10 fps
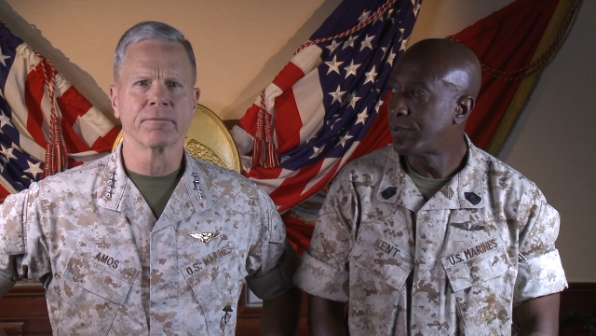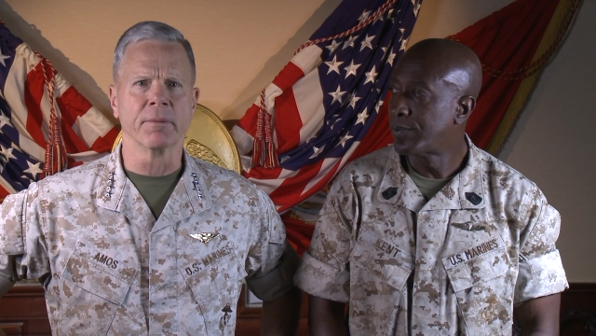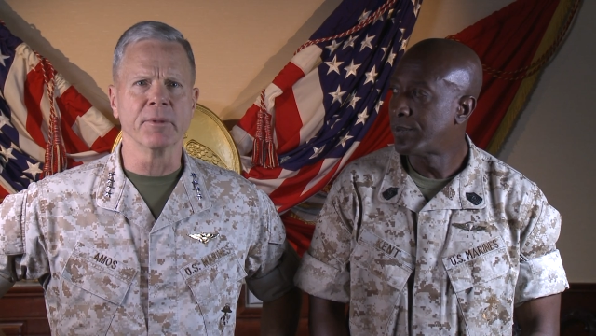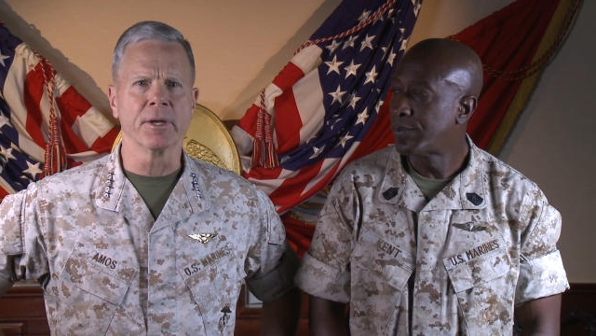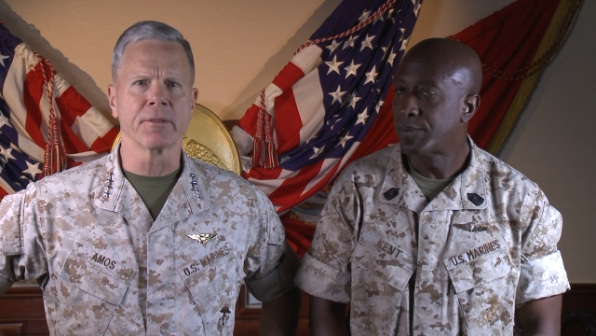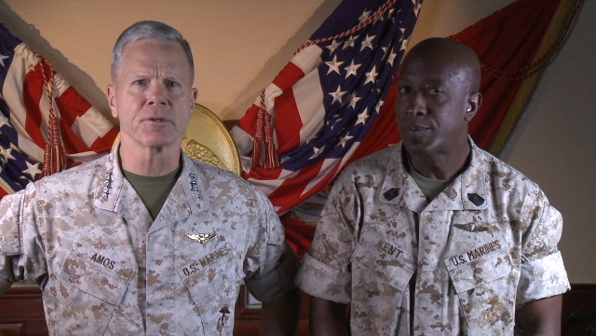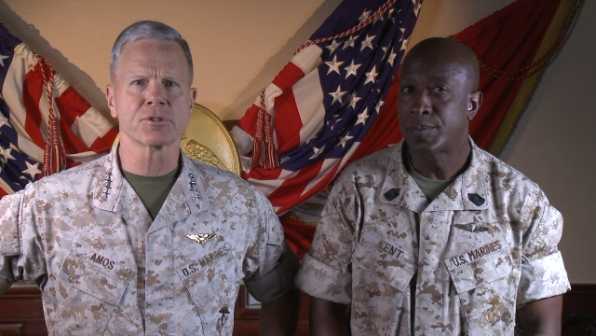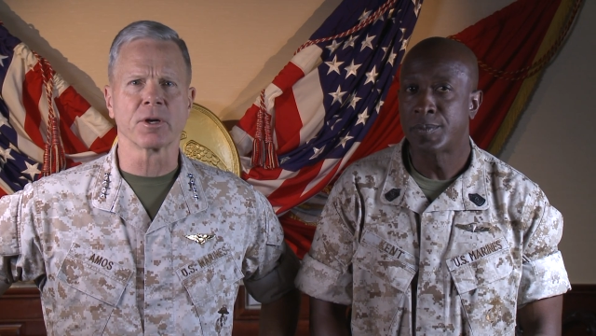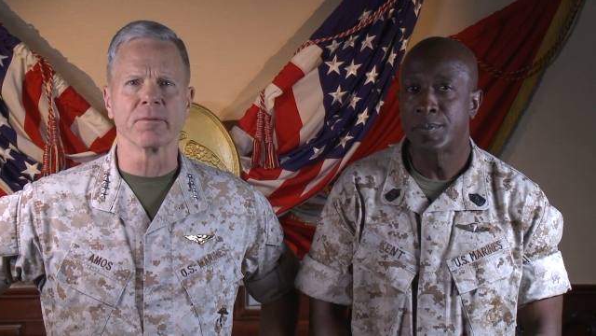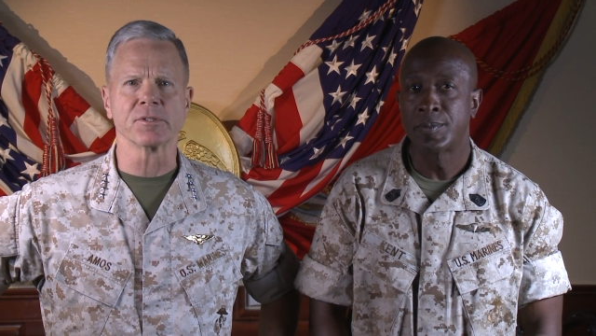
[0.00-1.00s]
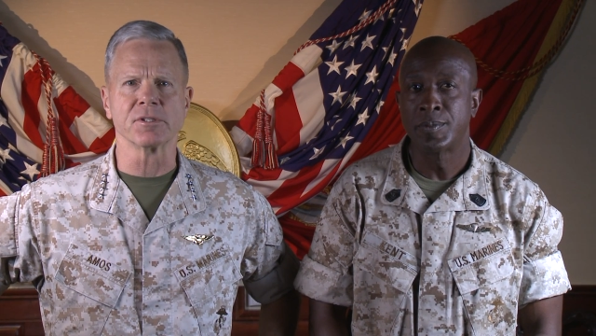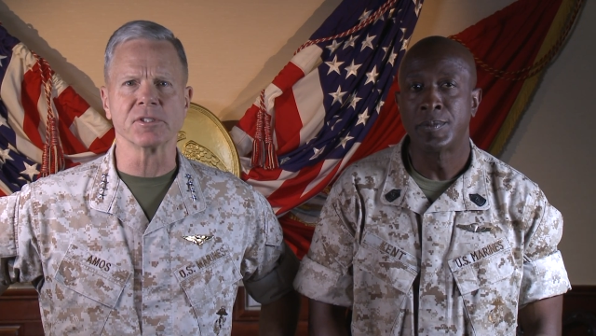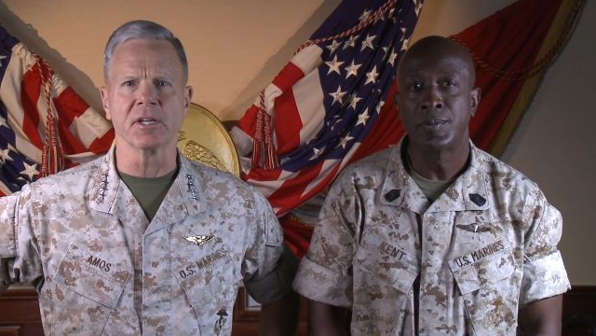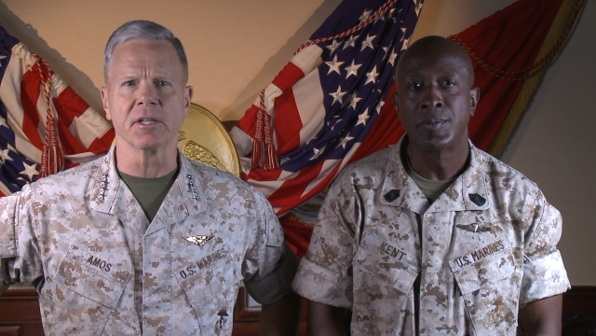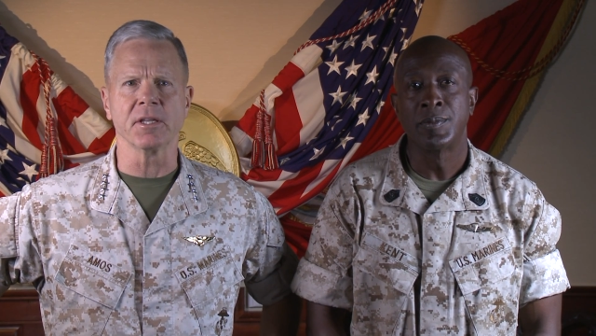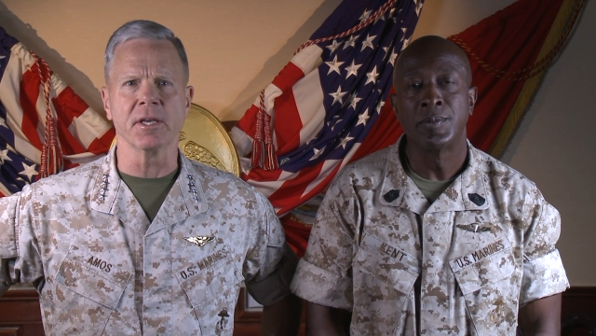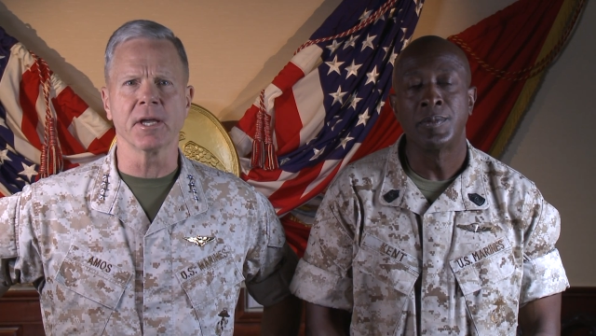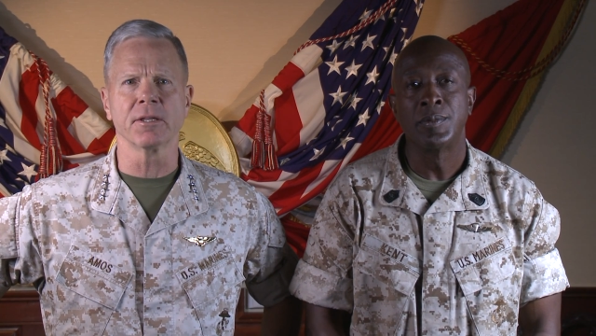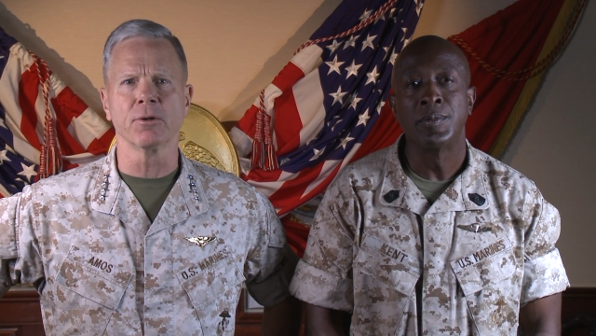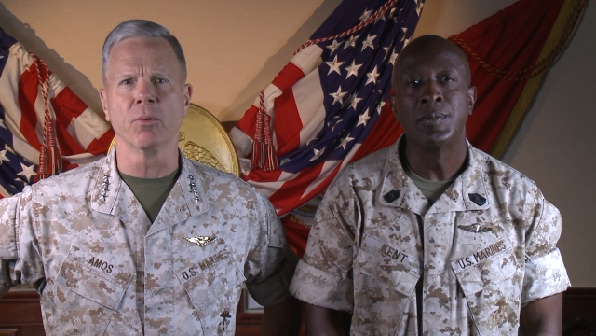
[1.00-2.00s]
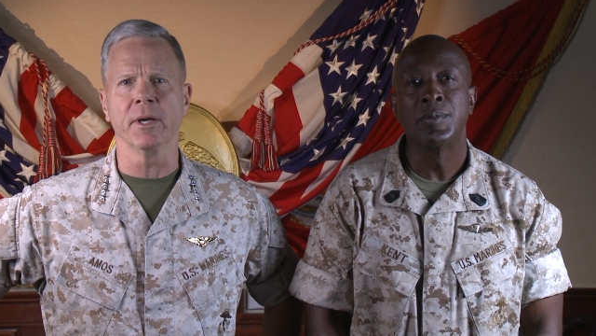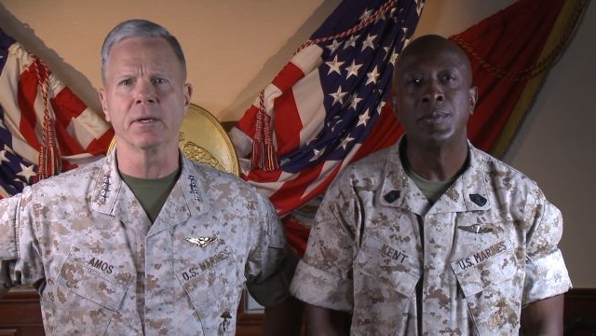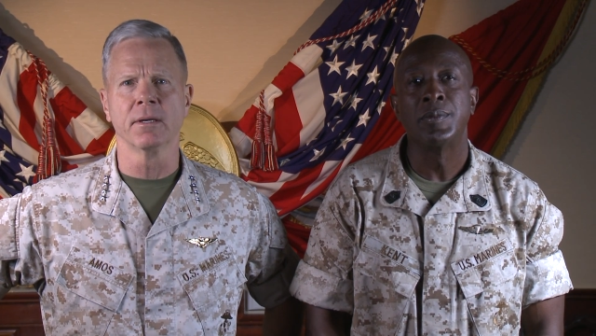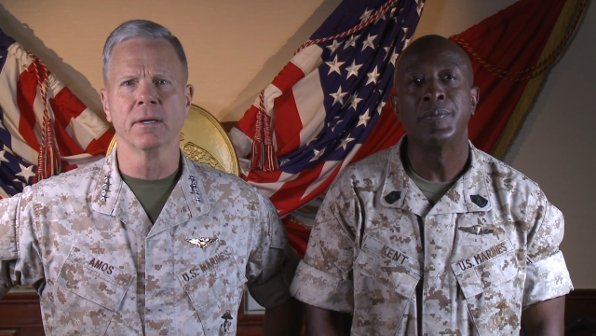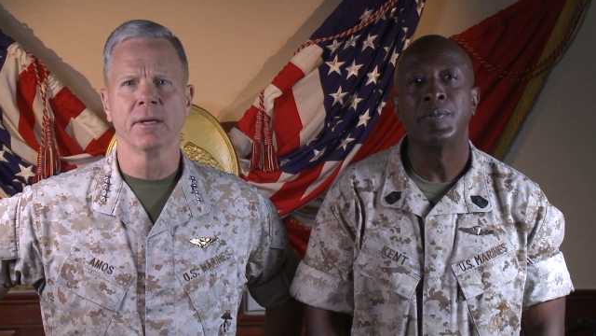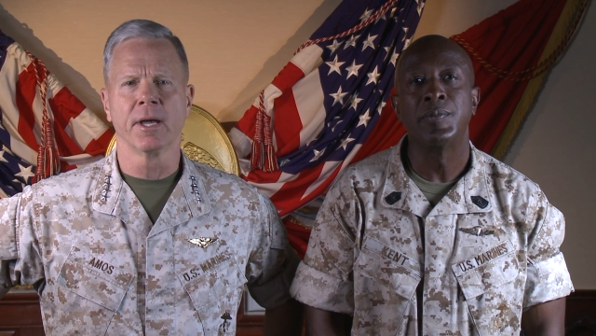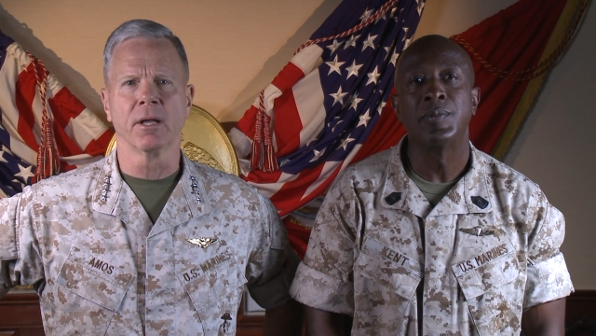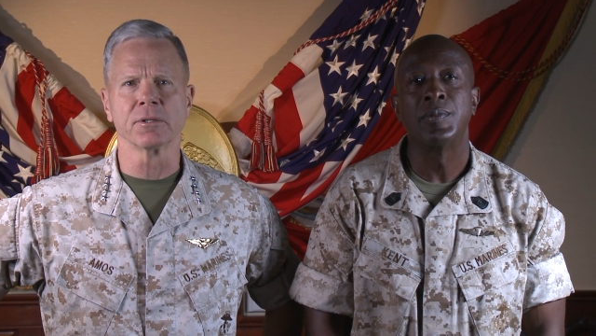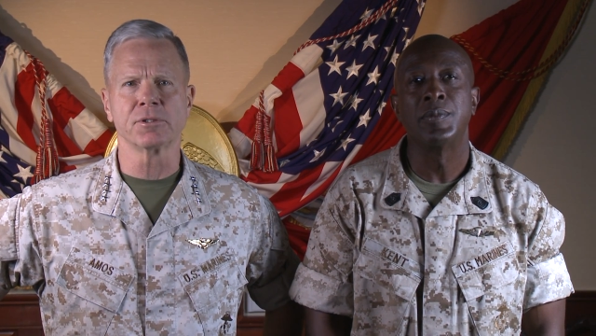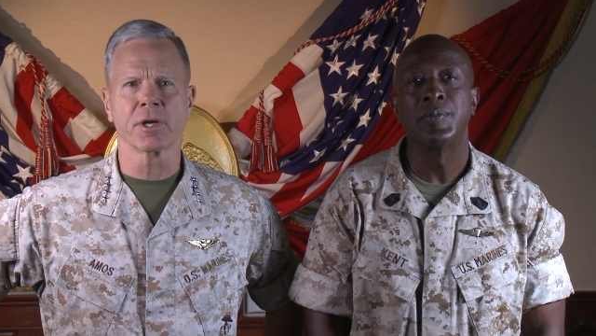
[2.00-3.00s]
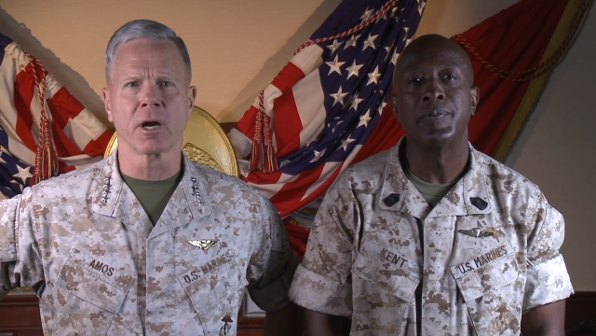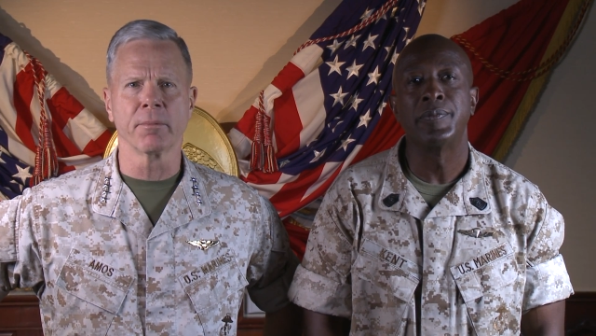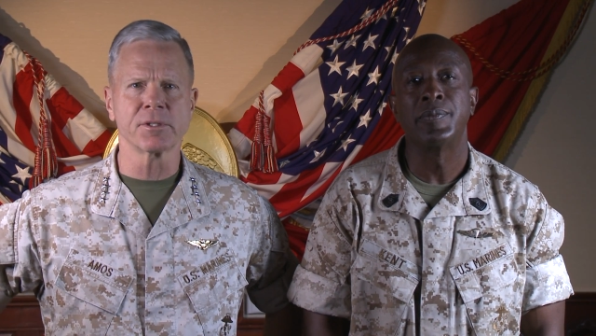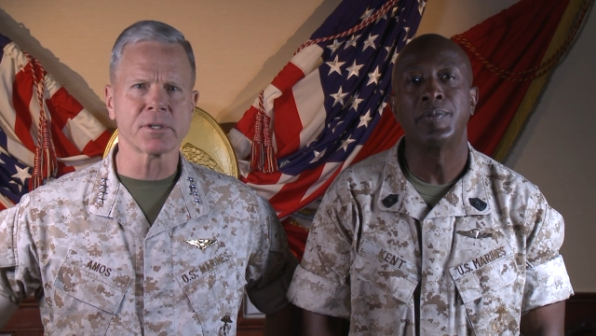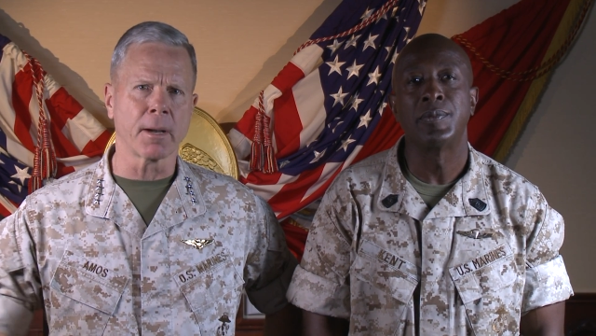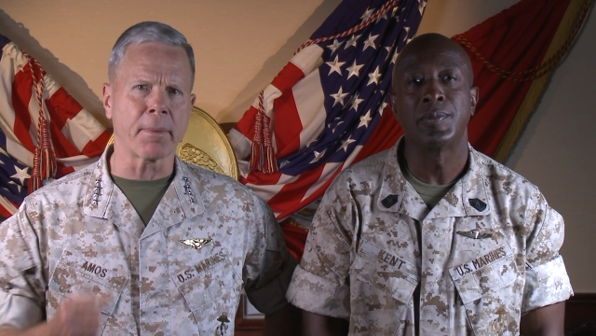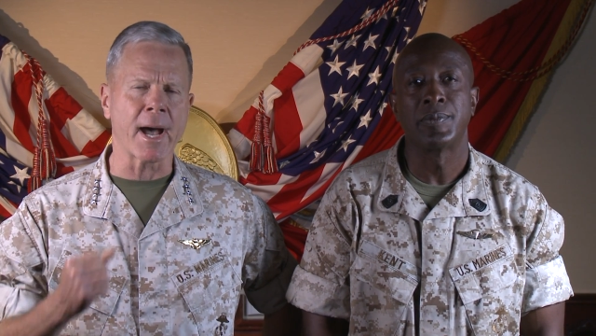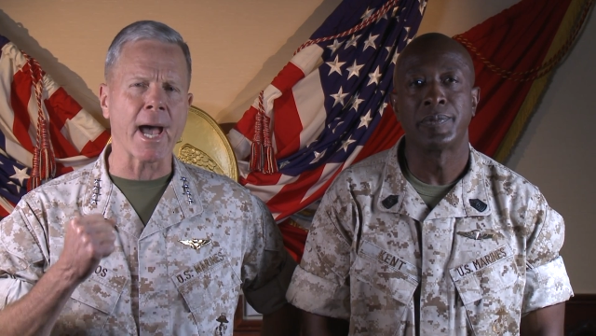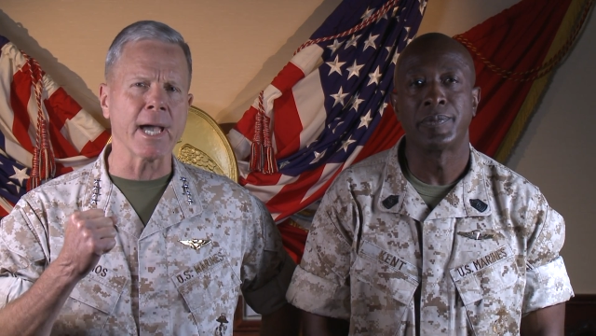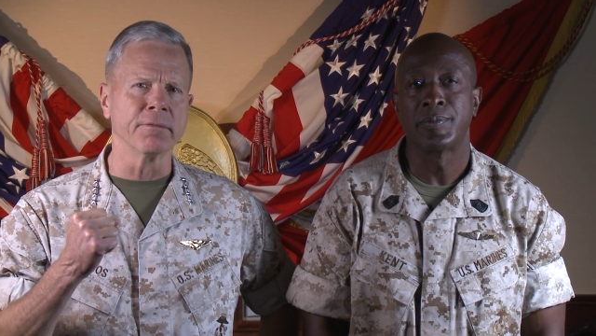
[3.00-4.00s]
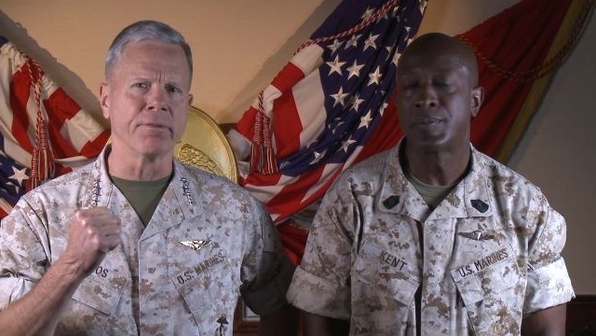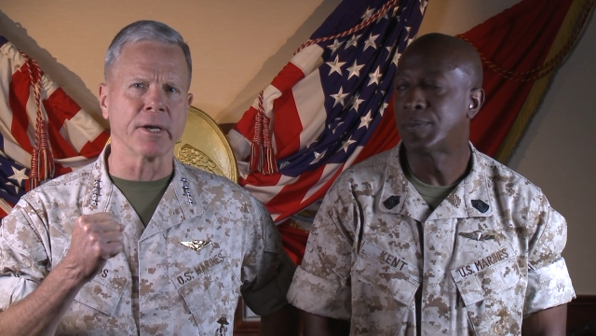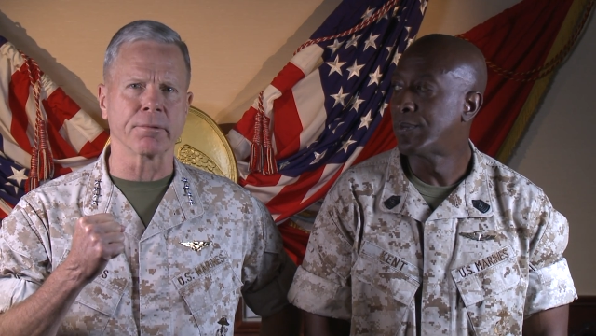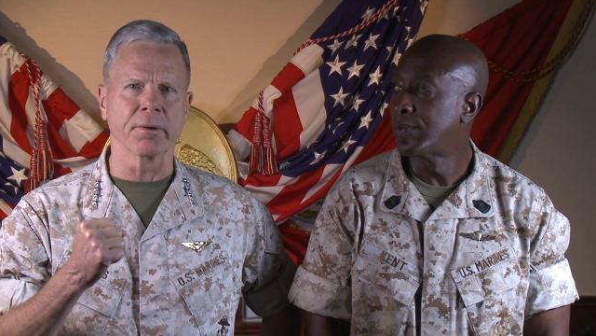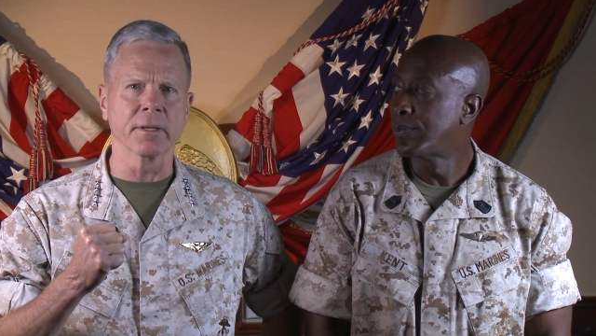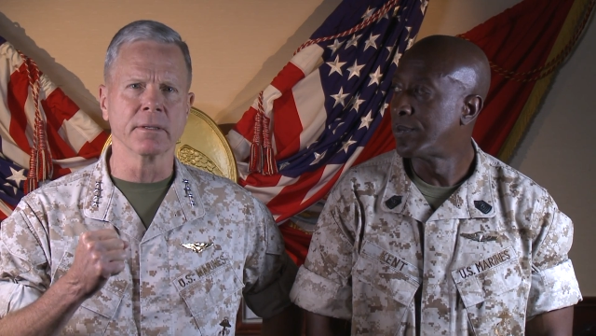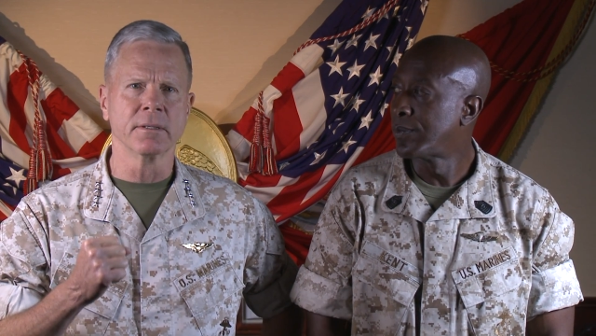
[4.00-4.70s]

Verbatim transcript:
Speaker 1: from the other services, and at the end of the week, held the Chairman's Cup high in victory.